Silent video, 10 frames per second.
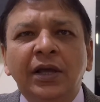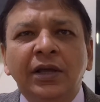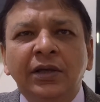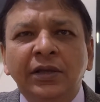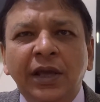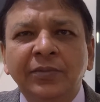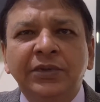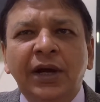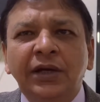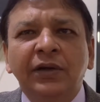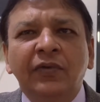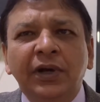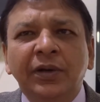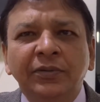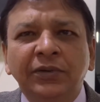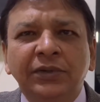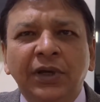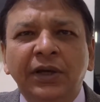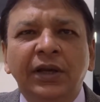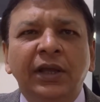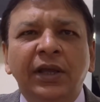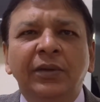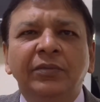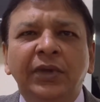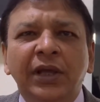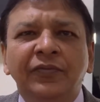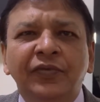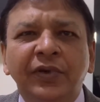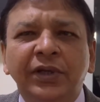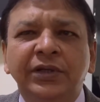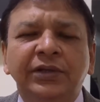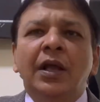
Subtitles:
game started, welcome to the soccer game, game finished.